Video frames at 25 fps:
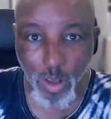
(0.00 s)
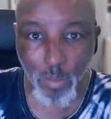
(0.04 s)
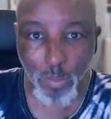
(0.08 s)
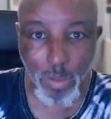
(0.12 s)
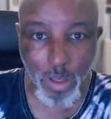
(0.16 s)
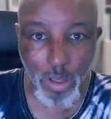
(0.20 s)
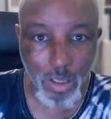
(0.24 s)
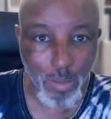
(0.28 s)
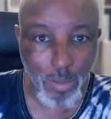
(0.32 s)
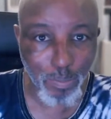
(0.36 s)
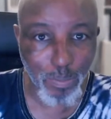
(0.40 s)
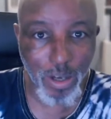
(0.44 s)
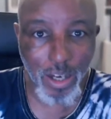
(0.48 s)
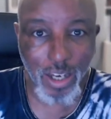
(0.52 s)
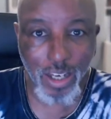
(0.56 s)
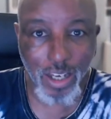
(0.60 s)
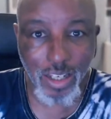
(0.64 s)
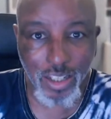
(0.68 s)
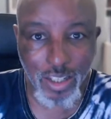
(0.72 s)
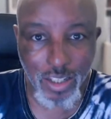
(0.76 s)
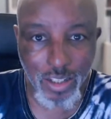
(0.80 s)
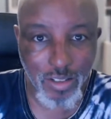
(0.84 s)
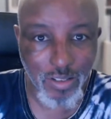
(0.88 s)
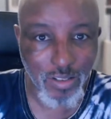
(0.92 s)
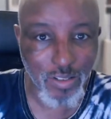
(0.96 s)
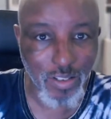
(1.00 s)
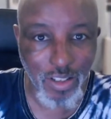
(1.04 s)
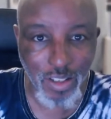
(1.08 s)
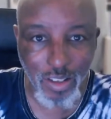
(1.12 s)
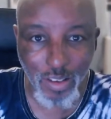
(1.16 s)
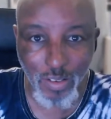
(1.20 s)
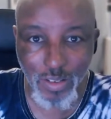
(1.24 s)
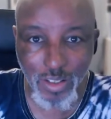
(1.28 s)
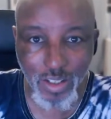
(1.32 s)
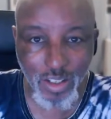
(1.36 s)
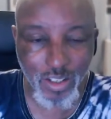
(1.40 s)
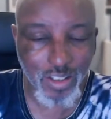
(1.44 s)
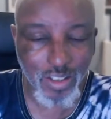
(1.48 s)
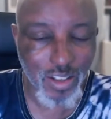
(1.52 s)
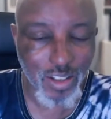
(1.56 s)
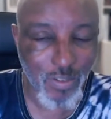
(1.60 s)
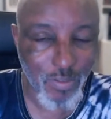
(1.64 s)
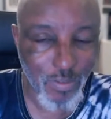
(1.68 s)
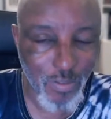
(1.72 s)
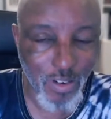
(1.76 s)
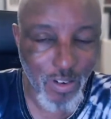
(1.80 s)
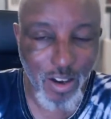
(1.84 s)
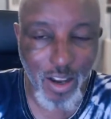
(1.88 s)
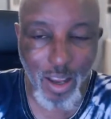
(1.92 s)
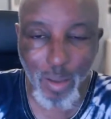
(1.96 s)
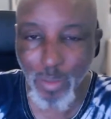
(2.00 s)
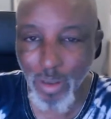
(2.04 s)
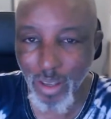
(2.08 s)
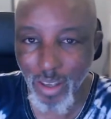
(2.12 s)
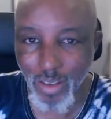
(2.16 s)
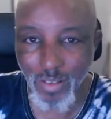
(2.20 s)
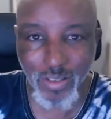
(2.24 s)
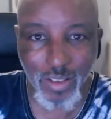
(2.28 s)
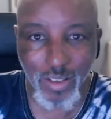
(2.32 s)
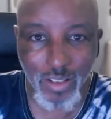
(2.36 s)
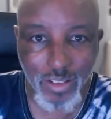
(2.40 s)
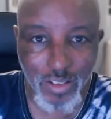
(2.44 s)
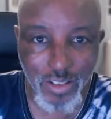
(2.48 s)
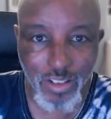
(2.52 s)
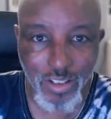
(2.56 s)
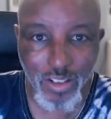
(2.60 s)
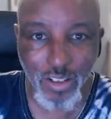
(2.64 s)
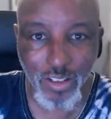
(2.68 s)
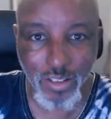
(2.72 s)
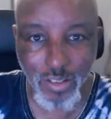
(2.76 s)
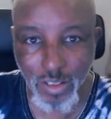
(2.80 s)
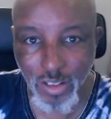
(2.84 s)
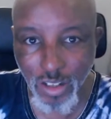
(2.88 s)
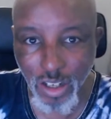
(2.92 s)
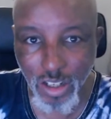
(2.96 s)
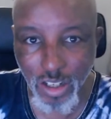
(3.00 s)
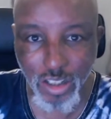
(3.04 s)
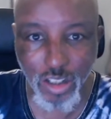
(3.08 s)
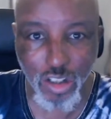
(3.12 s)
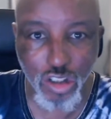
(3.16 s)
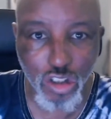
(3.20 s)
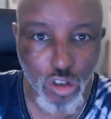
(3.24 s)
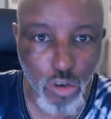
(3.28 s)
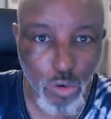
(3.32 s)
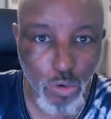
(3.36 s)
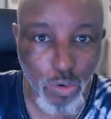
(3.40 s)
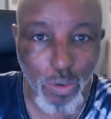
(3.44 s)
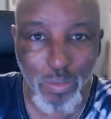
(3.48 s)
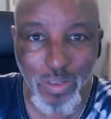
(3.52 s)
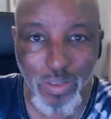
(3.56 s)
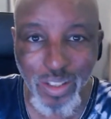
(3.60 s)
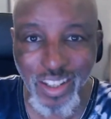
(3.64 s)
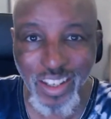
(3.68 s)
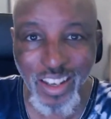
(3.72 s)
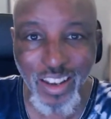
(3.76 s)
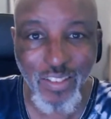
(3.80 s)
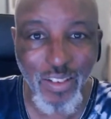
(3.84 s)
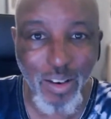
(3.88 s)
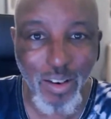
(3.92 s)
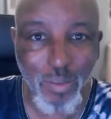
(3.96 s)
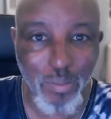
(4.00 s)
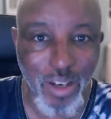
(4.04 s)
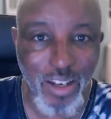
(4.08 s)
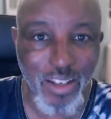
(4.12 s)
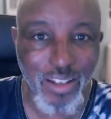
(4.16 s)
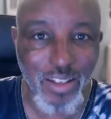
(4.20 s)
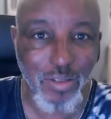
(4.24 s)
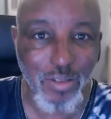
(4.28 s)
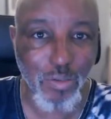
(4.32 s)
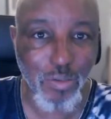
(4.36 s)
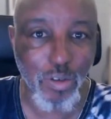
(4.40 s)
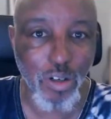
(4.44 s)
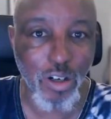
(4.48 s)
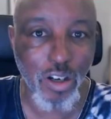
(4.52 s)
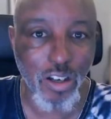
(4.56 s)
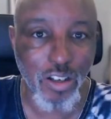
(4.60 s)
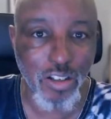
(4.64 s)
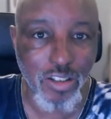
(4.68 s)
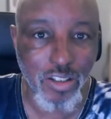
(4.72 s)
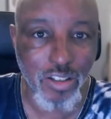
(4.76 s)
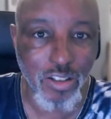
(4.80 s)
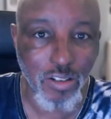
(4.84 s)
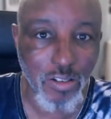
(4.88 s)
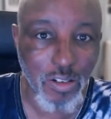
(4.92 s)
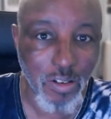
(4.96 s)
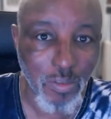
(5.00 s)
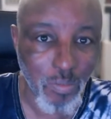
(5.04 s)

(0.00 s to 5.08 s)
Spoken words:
But the bass gives us that vibe. It gives us, it's the two of them together that makes it work. And so